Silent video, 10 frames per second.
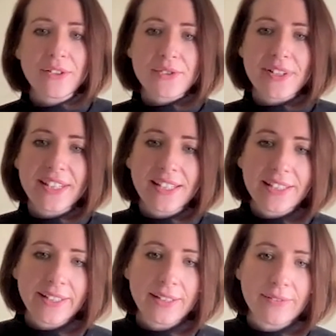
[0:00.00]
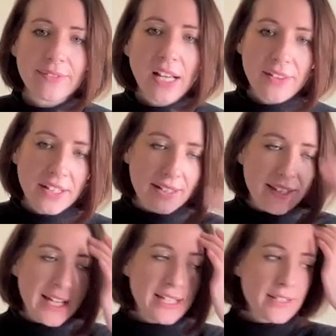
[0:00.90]
So I think at the
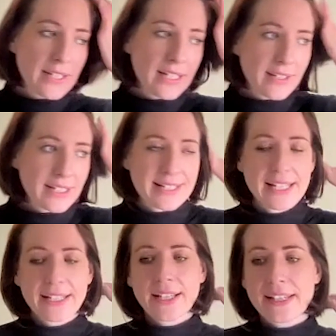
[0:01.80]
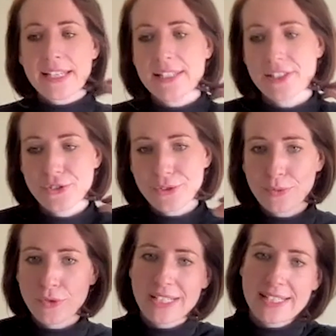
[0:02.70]
end they said like they needed to do a lot
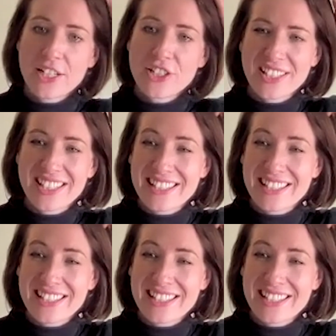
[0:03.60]
more research into this.